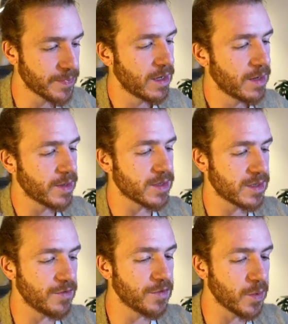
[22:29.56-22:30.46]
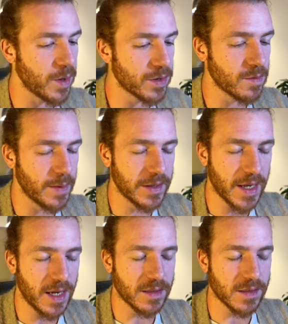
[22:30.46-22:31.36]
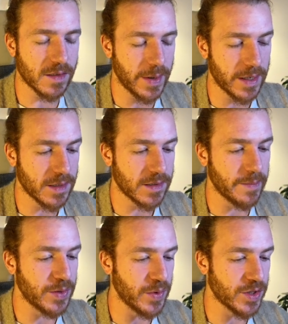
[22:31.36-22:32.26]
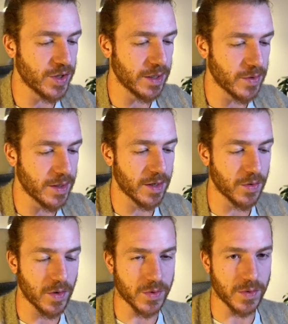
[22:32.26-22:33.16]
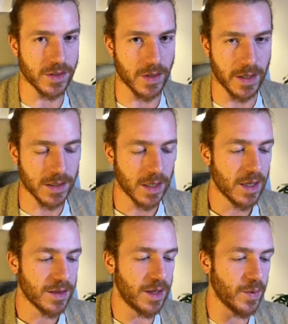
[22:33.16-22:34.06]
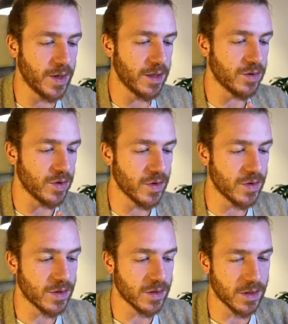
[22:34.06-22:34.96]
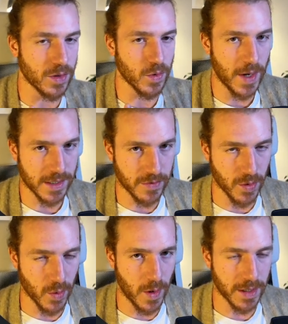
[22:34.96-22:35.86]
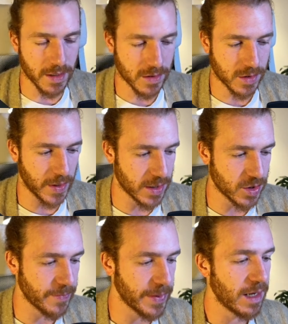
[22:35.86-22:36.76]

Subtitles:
because if we want to maintain this dependency between children across restarts, then we need to use the rest for one strategy.